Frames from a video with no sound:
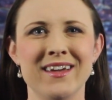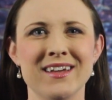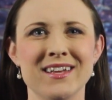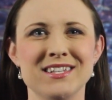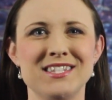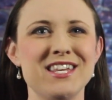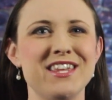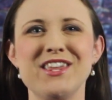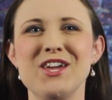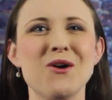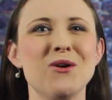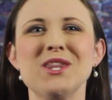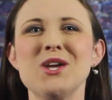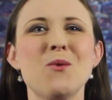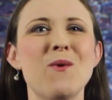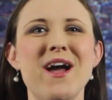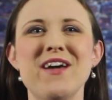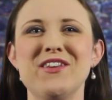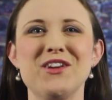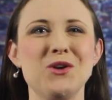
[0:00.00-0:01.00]
See, the only
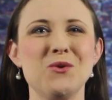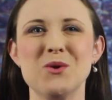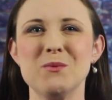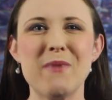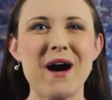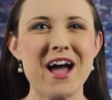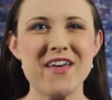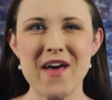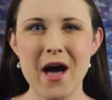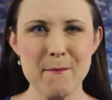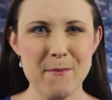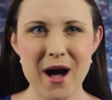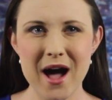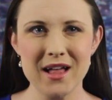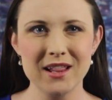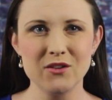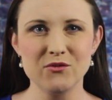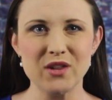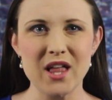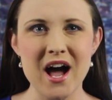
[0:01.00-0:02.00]
way that you would buy that
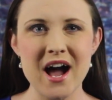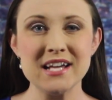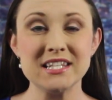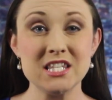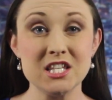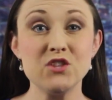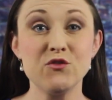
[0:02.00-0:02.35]
pile of lies